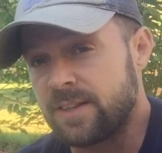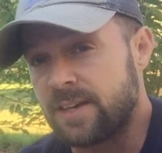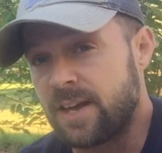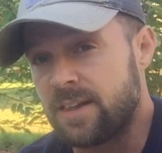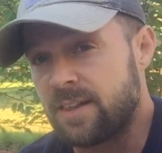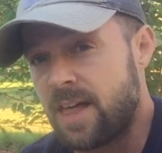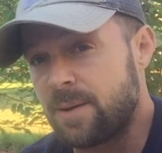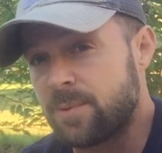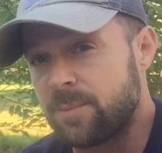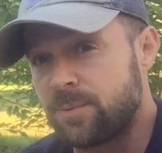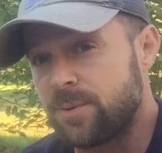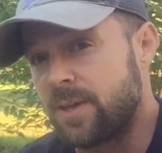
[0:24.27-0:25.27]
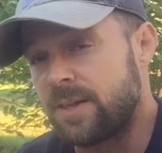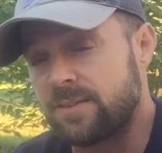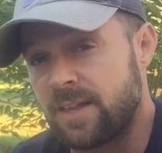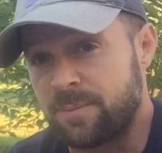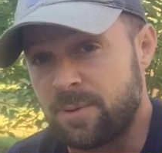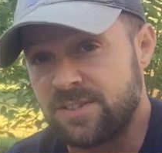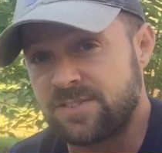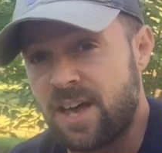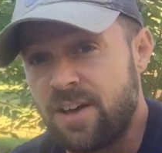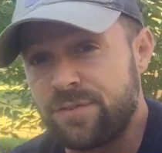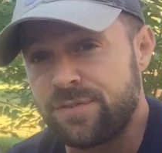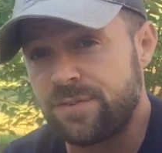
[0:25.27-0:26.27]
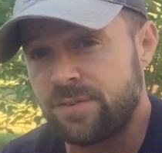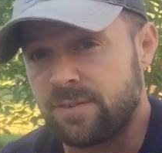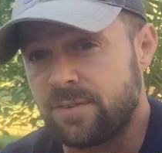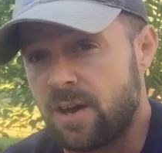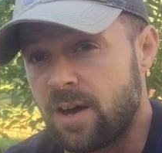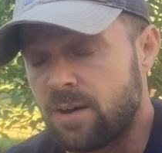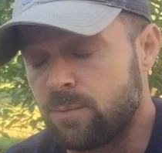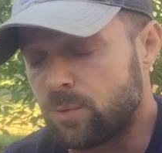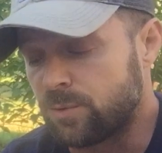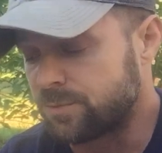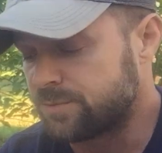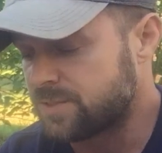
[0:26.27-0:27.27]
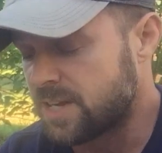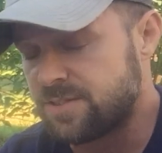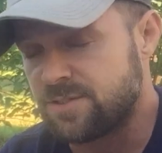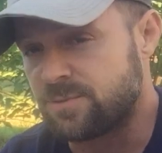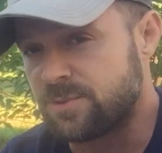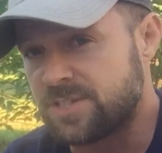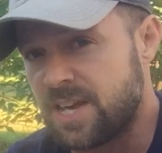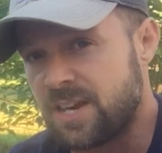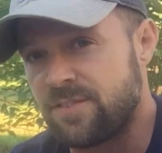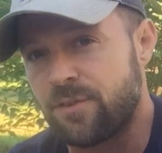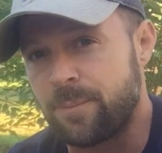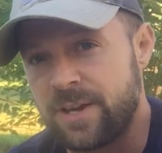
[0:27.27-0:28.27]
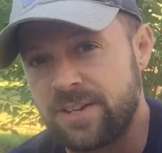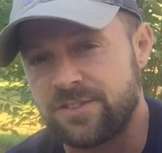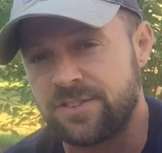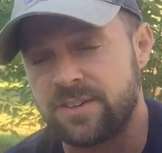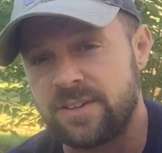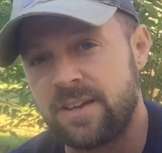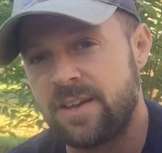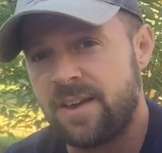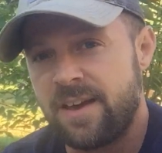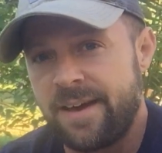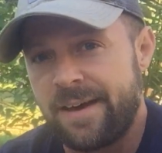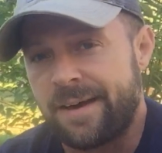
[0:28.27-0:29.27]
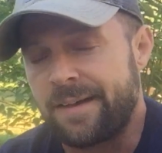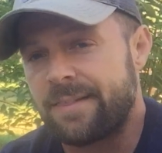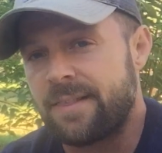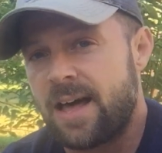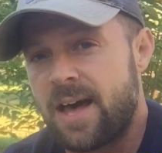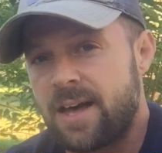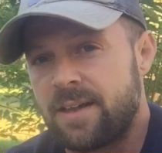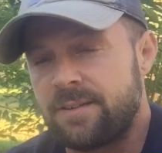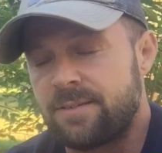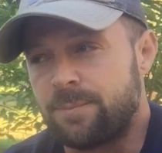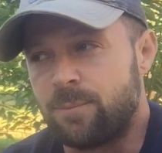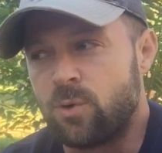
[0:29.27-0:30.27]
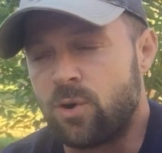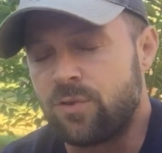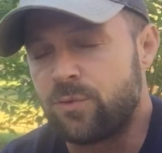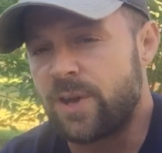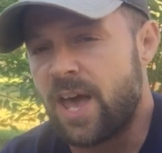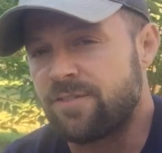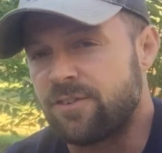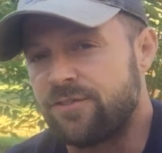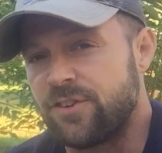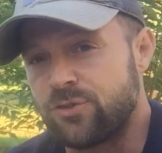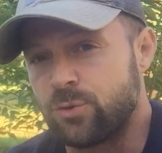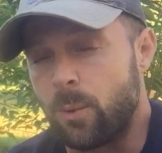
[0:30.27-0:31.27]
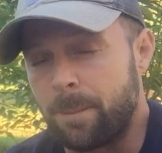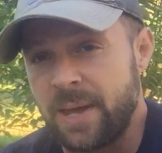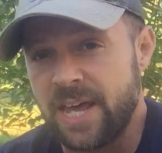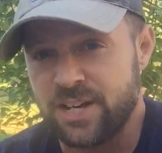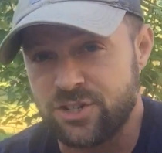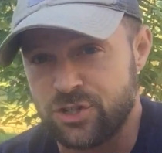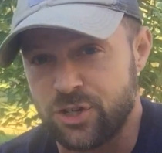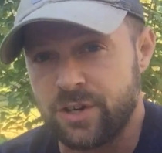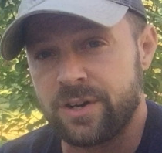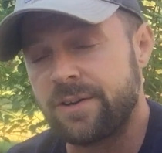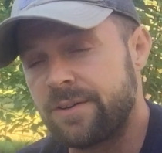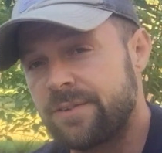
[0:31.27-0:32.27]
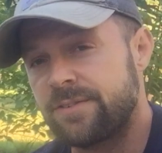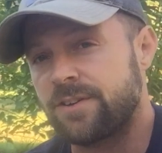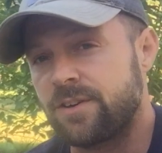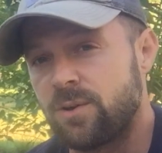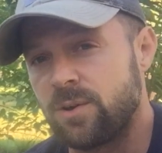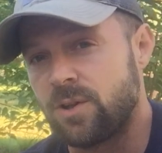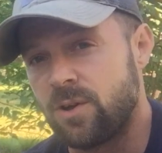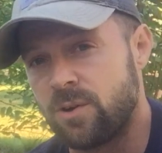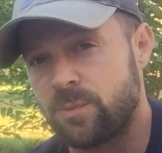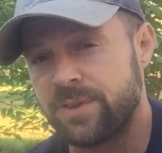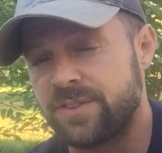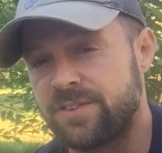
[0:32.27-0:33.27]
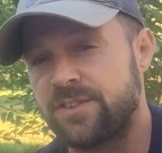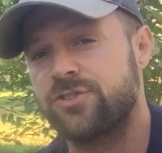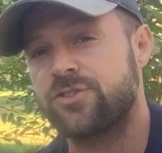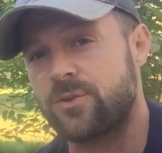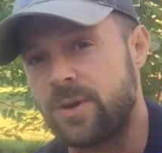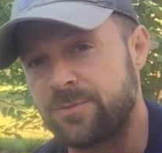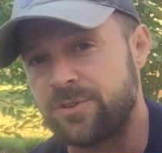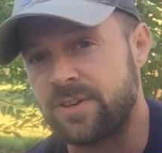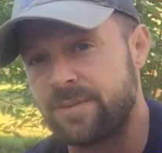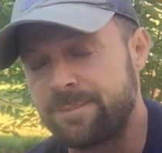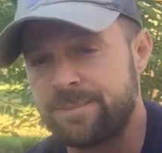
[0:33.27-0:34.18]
Like a lot of people, like myself, will tend to retain information a lot more if we have a visual picture to go along with the description.